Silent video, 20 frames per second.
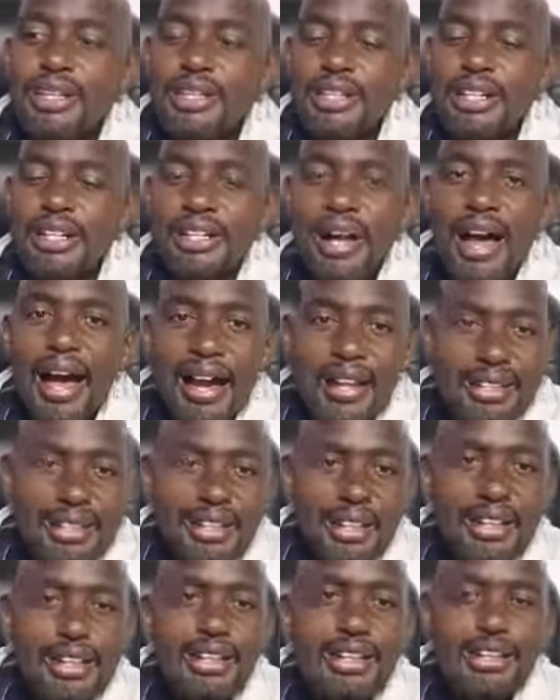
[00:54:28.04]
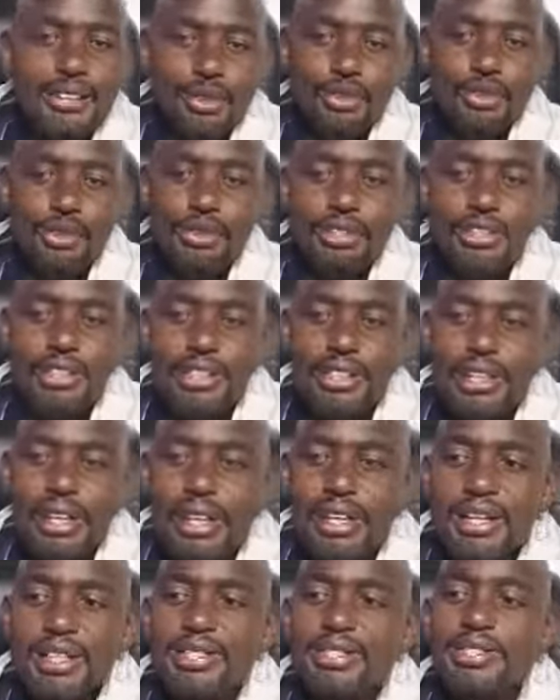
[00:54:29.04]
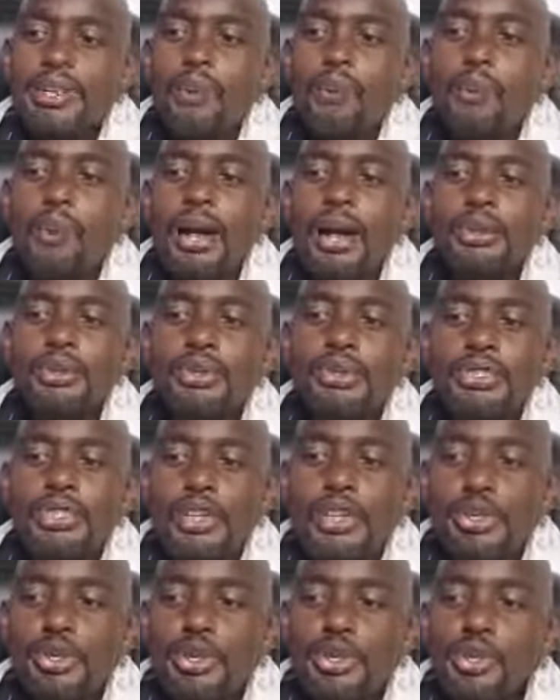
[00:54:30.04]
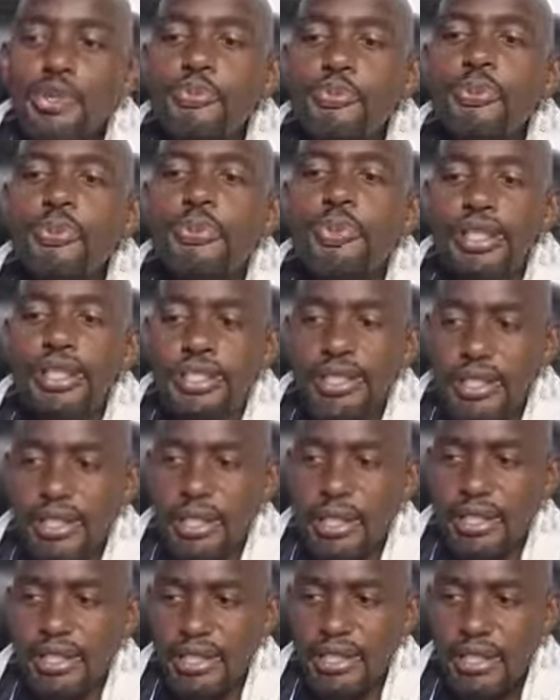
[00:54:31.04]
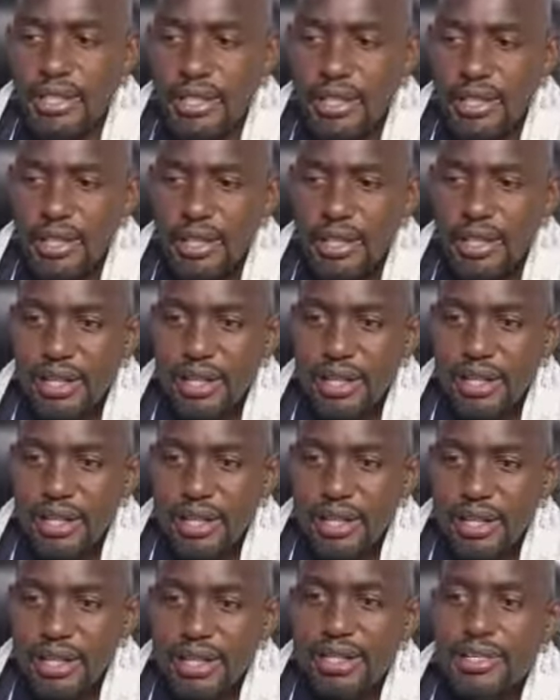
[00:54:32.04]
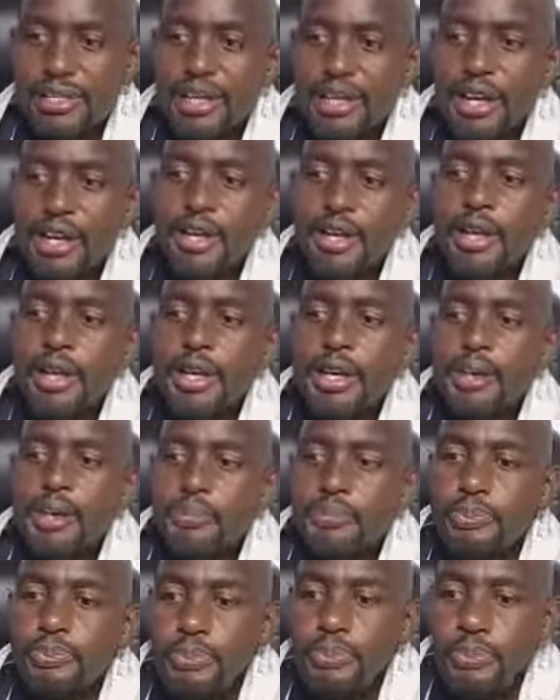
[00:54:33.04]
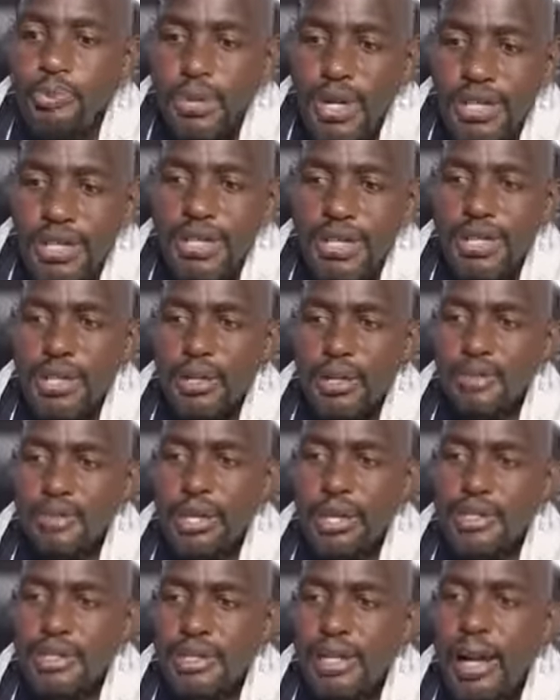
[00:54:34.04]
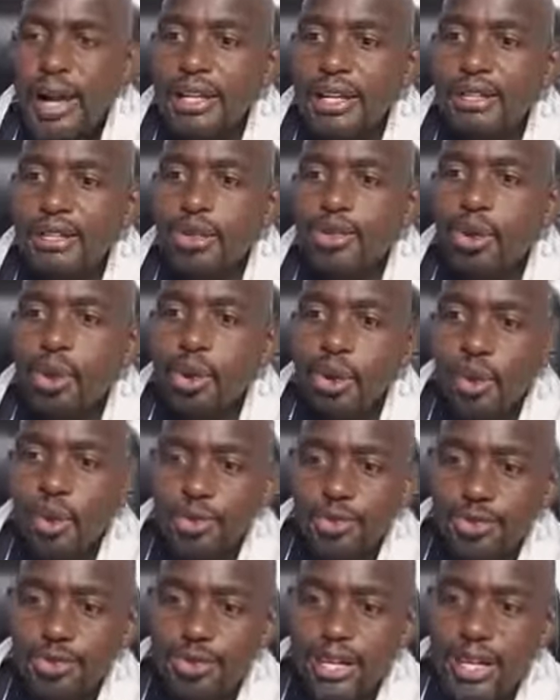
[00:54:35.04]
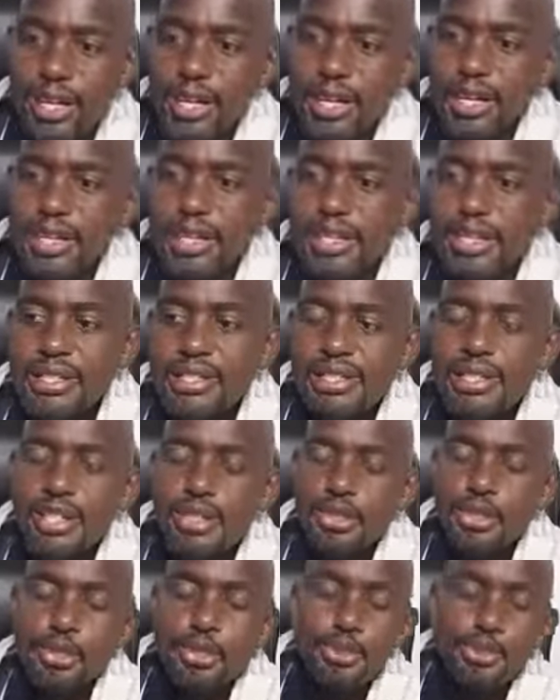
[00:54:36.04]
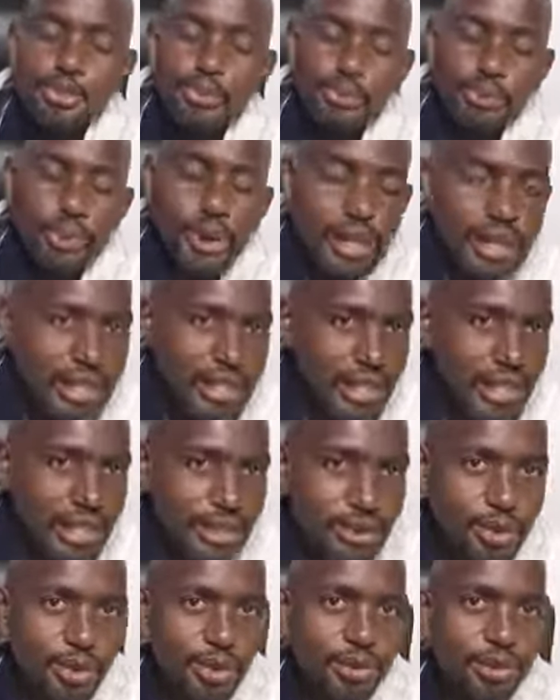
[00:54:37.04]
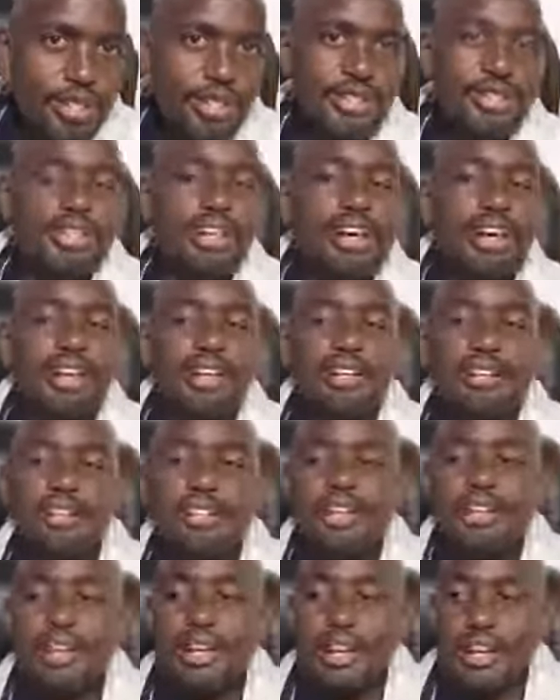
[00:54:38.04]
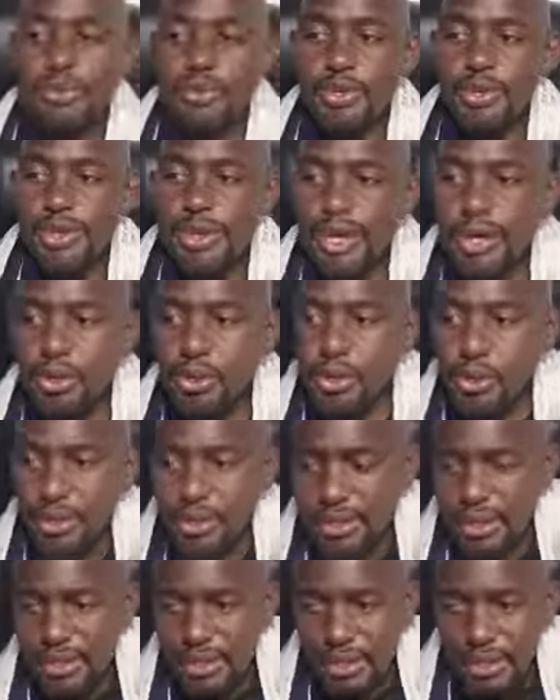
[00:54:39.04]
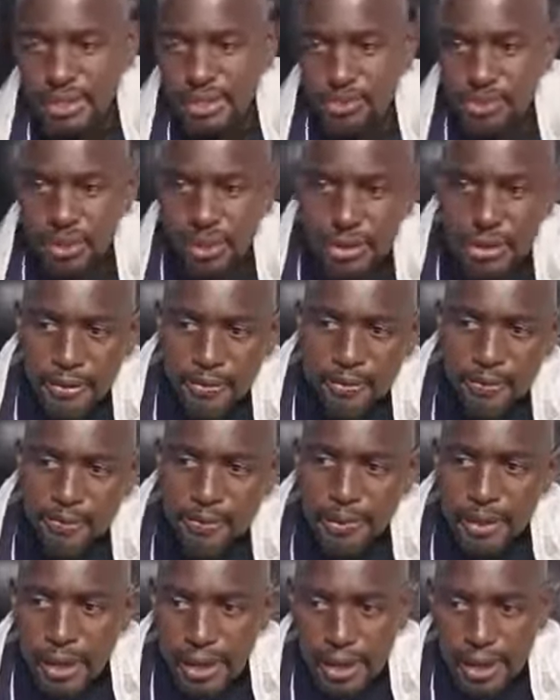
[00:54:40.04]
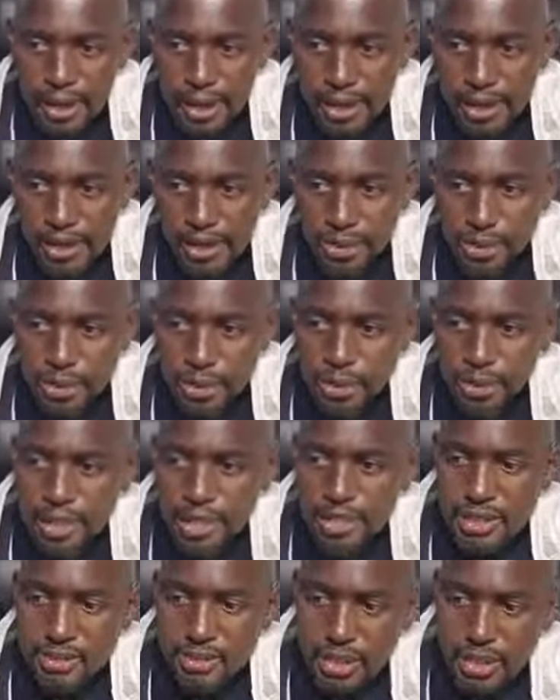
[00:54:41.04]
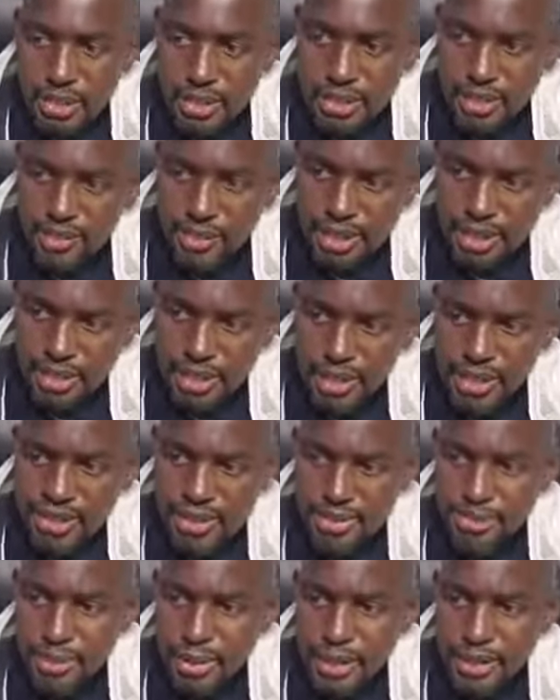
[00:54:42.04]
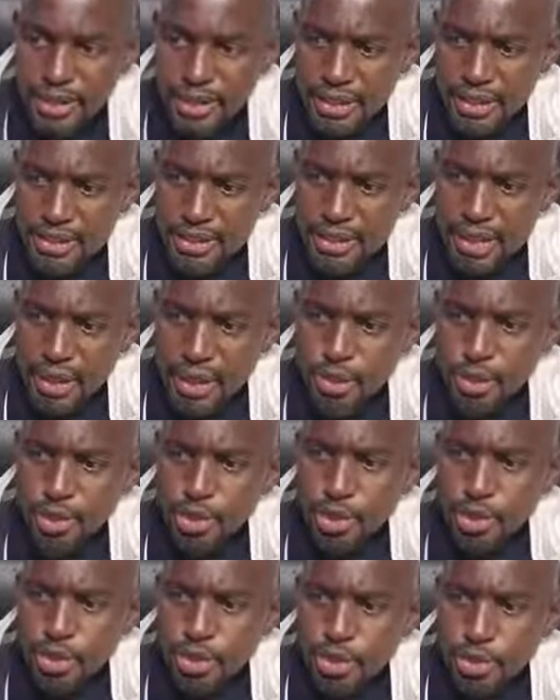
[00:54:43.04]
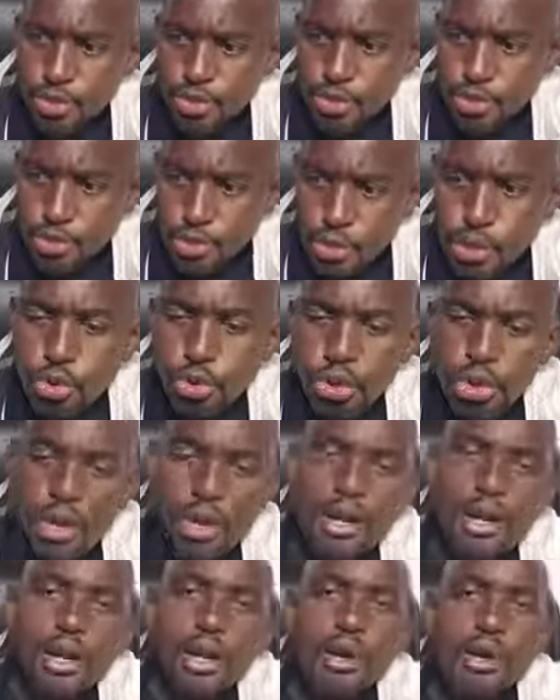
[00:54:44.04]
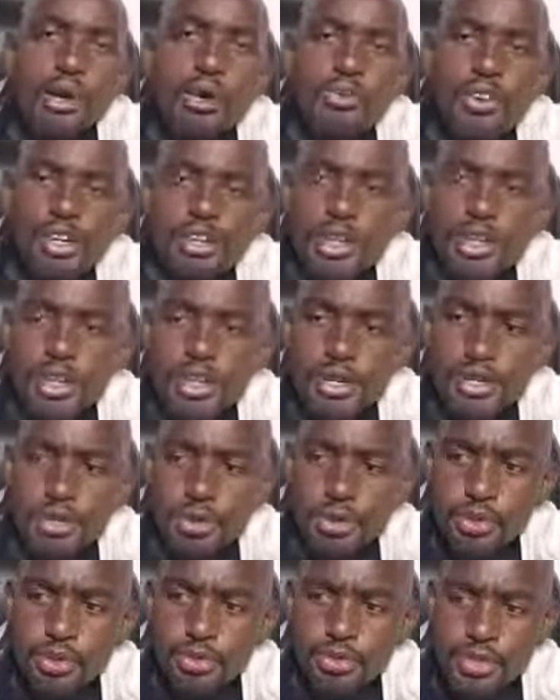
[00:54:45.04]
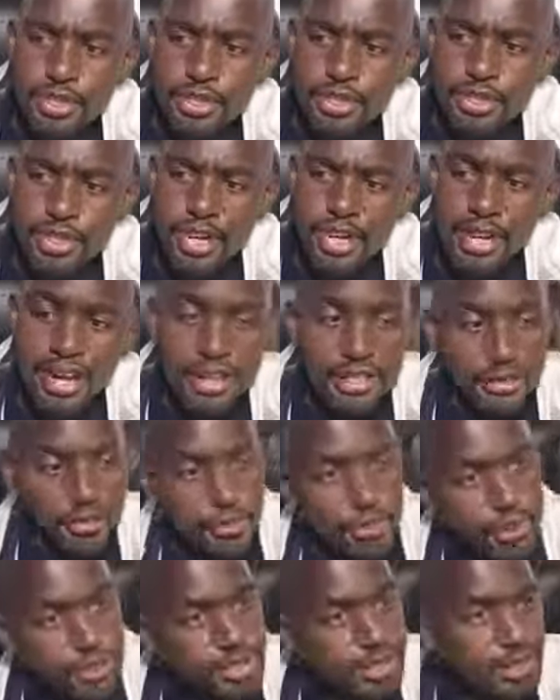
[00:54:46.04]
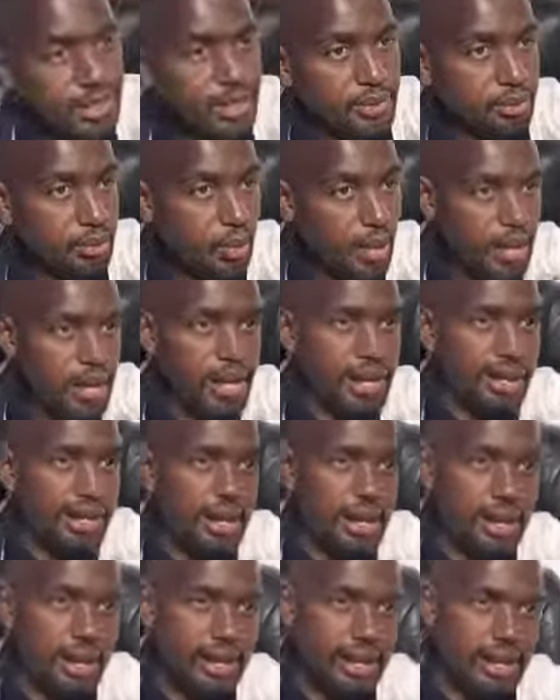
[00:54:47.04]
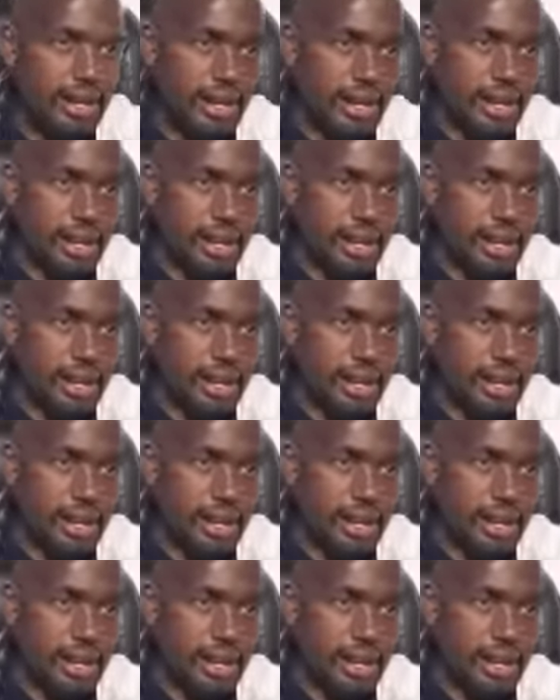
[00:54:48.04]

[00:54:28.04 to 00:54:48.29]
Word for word: president Isaac Herzog is the one who is the new president. He's the president, Mazal Tov is the new president of Israel. And we thank God that he has been, uh, you know, he has been given that mandate now to rule over the nation of Israel as president. Mordecai